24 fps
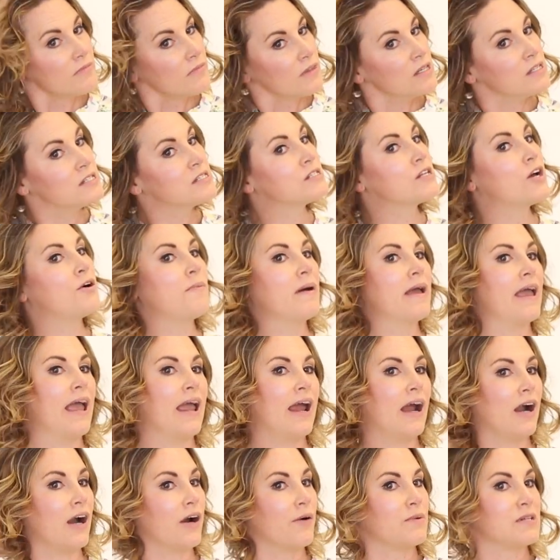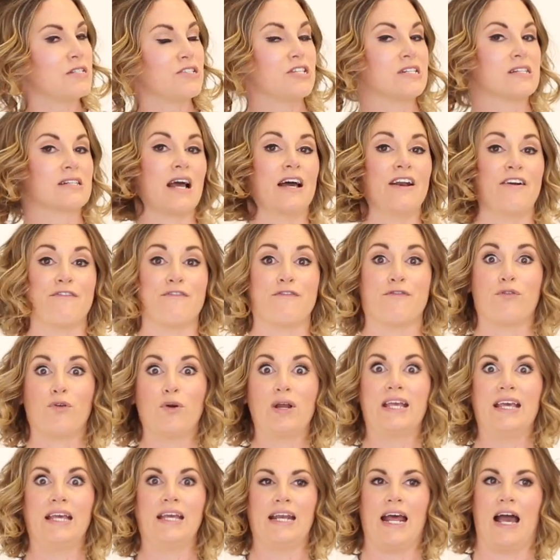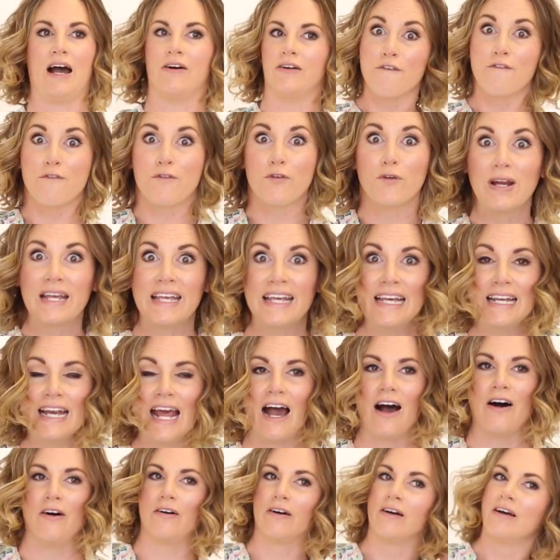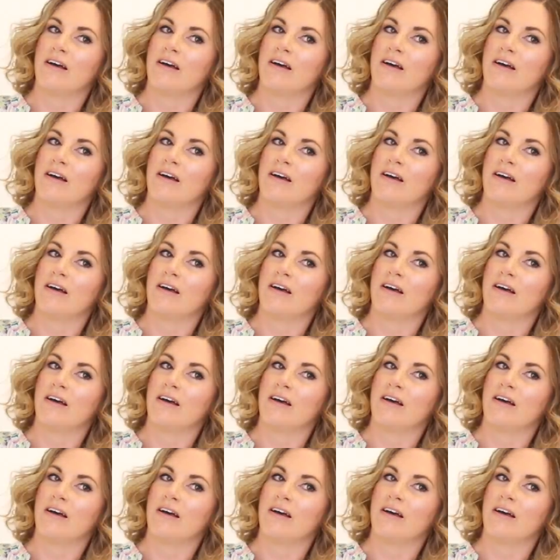And so my hair was just kind of freaking out. Freaking out.